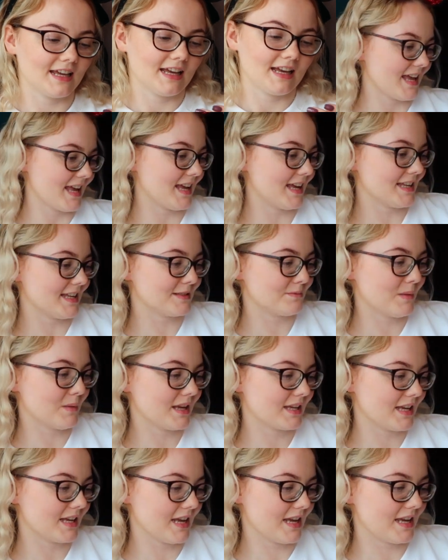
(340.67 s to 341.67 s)
It is
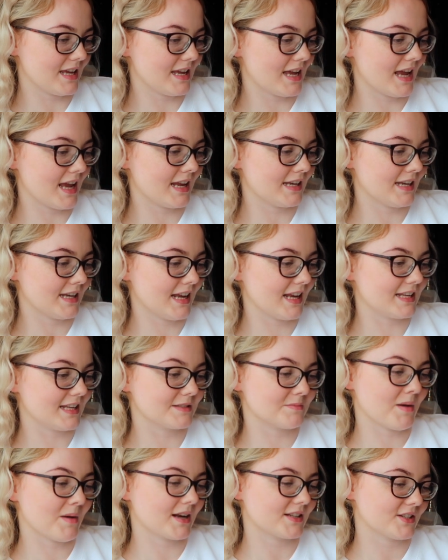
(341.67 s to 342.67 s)
Mickey in his
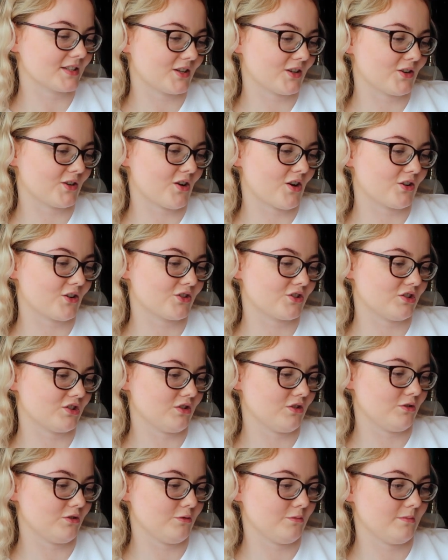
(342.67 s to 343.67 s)
Mexican
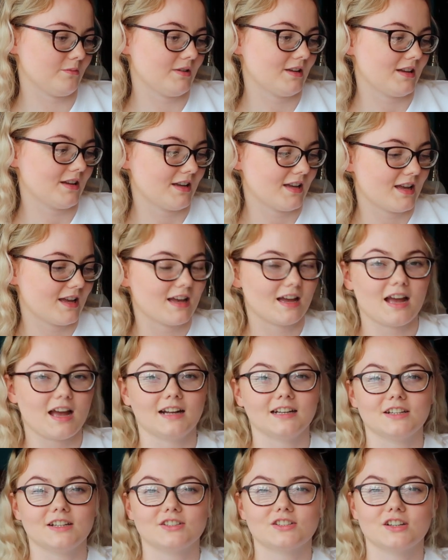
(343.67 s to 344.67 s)
costume, and
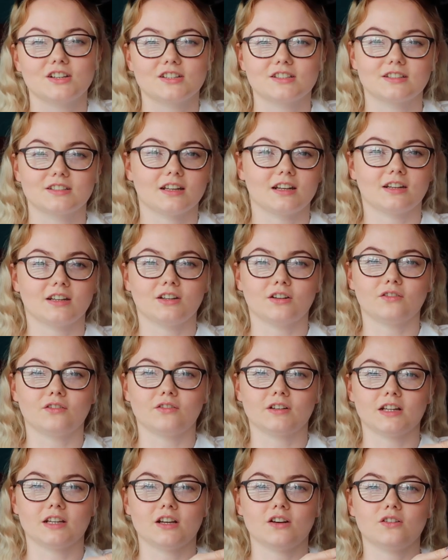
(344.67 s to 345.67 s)
it's just
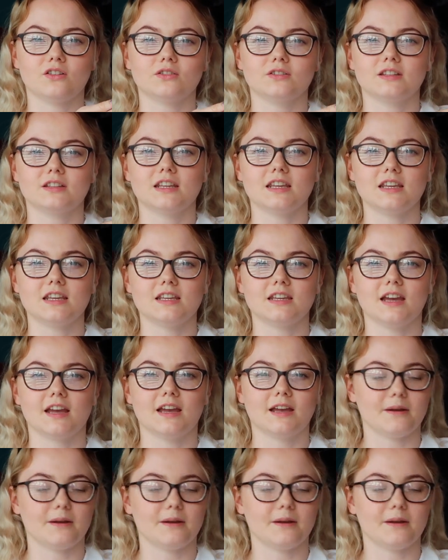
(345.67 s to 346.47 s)
lovely. All the